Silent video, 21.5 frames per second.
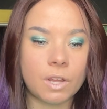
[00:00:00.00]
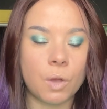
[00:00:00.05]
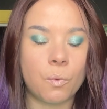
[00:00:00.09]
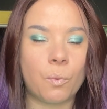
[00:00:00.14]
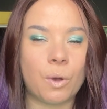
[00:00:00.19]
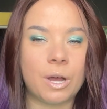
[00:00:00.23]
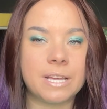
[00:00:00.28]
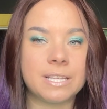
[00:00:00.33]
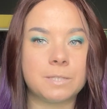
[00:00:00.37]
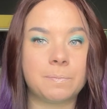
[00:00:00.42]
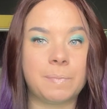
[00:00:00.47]

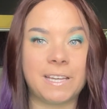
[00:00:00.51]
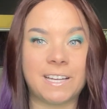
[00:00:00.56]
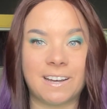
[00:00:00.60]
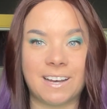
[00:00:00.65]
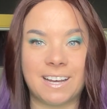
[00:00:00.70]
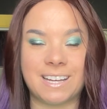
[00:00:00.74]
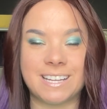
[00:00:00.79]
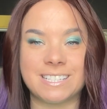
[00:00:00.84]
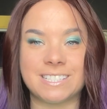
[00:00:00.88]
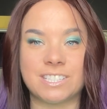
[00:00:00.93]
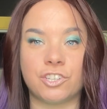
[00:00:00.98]
was
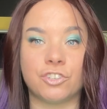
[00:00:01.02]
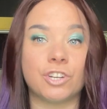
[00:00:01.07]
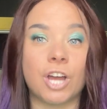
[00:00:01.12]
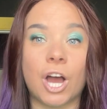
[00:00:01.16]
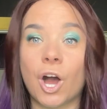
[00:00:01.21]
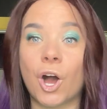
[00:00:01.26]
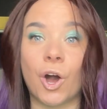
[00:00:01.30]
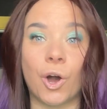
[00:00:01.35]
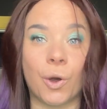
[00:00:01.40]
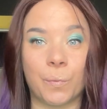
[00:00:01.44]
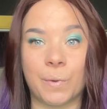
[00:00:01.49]
because you're
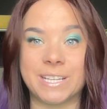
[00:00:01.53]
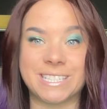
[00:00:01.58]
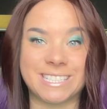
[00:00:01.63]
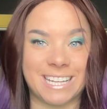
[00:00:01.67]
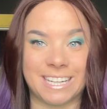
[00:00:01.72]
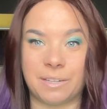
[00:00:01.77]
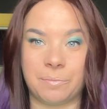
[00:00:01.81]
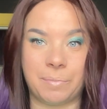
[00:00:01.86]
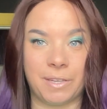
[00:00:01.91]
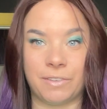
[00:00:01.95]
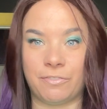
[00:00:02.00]
not always
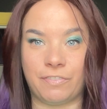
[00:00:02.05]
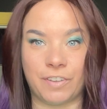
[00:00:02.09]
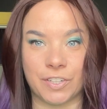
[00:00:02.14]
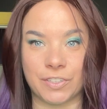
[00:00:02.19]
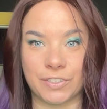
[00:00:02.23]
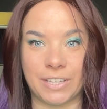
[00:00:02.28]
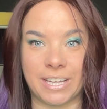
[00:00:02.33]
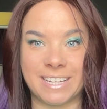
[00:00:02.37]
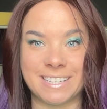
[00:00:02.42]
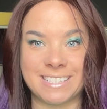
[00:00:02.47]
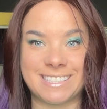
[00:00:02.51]
going to be
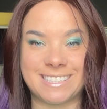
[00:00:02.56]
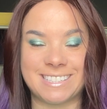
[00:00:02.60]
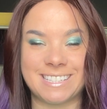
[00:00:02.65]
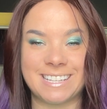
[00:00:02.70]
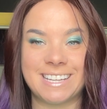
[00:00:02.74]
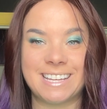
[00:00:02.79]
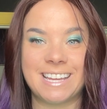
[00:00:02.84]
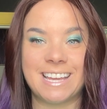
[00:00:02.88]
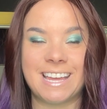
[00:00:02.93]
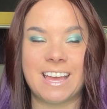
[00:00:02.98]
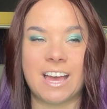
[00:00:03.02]
fearless
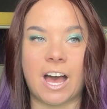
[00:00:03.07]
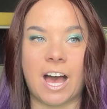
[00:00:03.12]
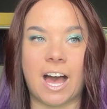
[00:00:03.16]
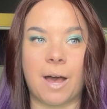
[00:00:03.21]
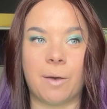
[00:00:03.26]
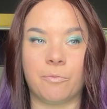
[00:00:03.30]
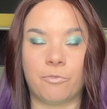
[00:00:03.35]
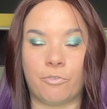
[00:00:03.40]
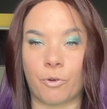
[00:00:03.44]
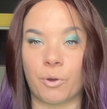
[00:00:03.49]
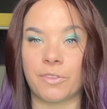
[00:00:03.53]

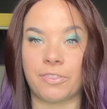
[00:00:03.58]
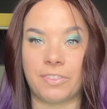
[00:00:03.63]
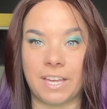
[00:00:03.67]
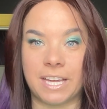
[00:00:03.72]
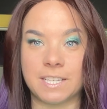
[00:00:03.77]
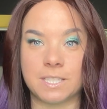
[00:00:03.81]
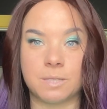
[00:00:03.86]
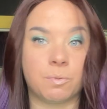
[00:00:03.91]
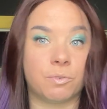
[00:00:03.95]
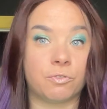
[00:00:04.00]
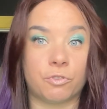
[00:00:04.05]
for
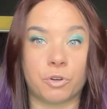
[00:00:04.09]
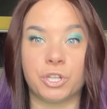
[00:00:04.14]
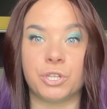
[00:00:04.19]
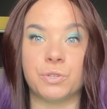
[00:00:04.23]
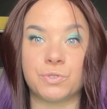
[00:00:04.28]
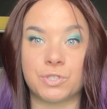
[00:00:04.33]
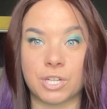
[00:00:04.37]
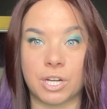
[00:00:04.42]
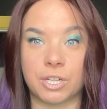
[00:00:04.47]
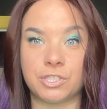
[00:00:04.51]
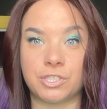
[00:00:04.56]
things before you
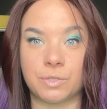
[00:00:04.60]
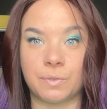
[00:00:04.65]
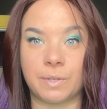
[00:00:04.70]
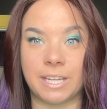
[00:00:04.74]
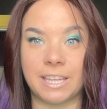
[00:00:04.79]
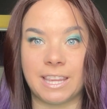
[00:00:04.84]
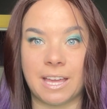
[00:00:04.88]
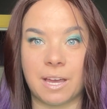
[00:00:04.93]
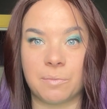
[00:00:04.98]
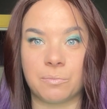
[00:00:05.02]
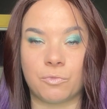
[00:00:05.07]
start
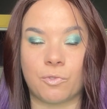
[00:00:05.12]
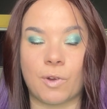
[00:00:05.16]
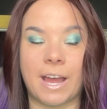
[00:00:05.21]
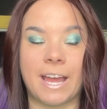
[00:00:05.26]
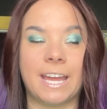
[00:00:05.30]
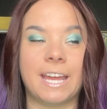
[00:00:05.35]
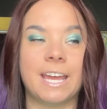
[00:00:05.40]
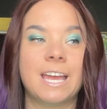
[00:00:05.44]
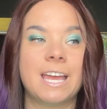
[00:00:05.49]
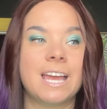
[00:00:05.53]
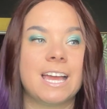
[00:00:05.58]
doing them,
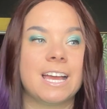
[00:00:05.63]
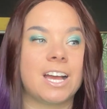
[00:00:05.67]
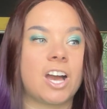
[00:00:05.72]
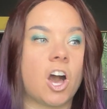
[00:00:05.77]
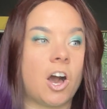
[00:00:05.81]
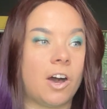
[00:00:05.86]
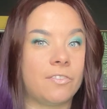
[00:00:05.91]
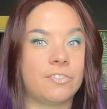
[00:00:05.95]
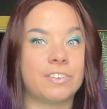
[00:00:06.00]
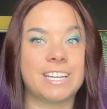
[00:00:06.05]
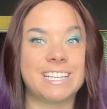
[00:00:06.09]
right?
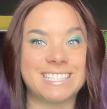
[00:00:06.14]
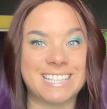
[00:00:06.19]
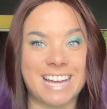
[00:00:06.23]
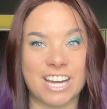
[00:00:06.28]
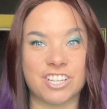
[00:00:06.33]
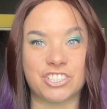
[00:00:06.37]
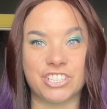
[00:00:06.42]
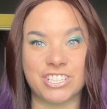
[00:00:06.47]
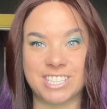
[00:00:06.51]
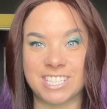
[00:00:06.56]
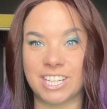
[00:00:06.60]
Confidence
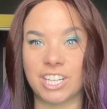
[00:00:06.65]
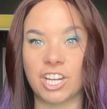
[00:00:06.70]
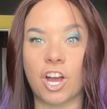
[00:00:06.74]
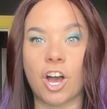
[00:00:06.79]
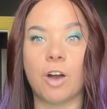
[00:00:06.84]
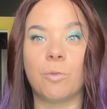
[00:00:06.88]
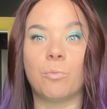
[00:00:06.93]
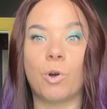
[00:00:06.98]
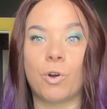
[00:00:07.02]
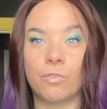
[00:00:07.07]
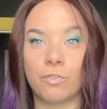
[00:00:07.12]
actually is going to
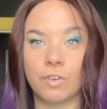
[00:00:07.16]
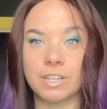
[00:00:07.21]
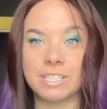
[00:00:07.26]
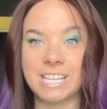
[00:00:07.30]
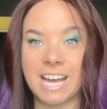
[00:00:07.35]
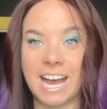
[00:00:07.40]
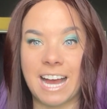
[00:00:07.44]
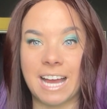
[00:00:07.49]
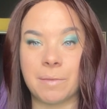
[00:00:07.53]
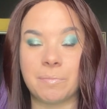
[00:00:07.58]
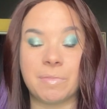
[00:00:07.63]
come over
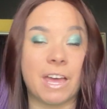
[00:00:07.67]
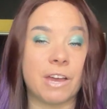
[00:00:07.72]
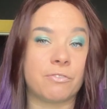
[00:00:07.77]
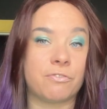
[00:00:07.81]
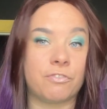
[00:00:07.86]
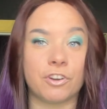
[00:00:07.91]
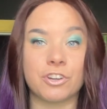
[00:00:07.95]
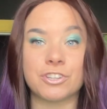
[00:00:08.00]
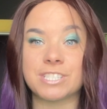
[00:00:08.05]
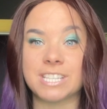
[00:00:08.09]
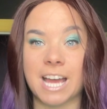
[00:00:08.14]
time. That
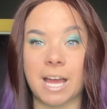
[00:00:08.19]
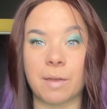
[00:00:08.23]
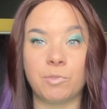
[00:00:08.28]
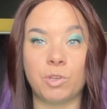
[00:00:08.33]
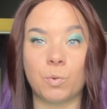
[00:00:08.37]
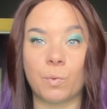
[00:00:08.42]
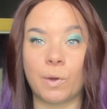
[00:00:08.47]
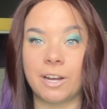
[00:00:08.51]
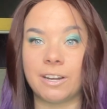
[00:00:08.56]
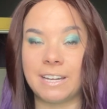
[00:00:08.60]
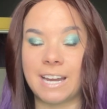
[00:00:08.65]
first time
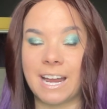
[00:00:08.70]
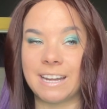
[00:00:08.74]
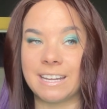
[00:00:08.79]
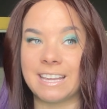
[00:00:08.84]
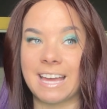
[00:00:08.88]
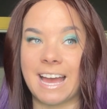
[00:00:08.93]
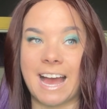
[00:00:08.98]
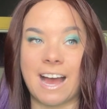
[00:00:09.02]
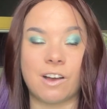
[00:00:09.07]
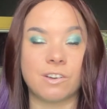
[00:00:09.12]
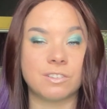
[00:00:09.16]
you wear it out of the
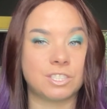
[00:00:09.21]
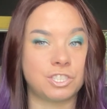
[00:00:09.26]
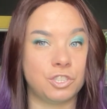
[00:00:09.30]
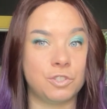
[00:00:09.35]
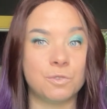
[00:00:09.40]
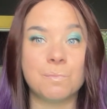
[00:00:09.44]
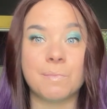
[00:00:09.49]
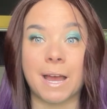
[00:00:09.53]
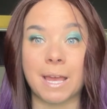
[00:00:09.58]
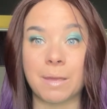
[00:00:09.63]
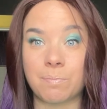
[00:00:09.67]
house,
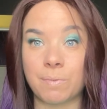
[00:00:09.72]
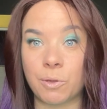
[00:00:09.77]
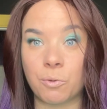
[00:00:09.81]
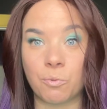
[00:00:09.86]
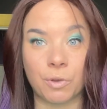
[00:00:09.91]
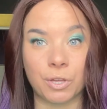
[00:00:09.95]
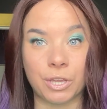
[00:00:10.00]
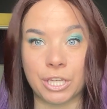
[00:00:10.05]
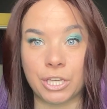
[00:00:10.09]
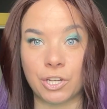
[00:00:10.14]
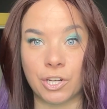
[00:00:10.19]
you might be
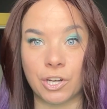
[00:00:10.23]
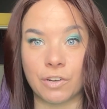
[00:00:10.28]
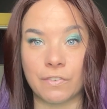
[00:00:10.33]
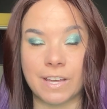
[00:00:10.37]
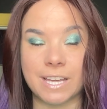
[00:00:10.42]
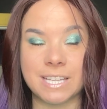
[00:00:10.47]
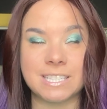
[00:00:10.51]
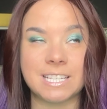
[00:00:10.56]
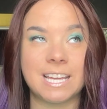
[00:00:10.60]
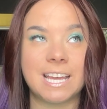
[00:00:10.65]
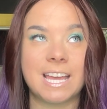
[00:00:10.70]
really
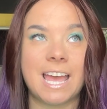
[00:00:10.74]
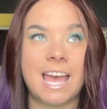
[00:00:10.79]
nervous.